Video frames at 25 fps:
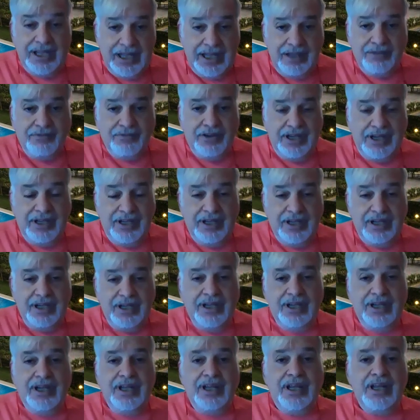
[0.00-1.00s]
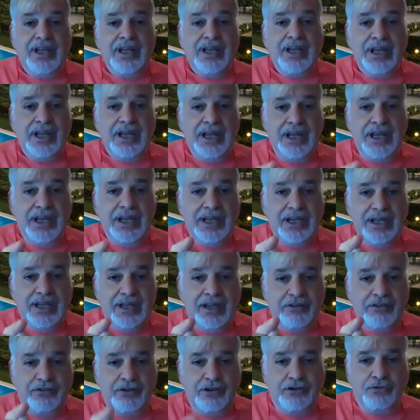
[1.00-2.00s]
even
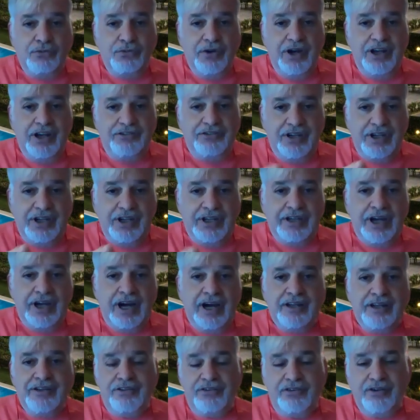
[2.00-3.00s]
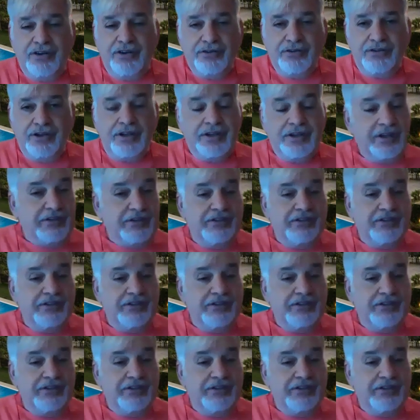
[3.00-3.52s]
in situations that are uncertain.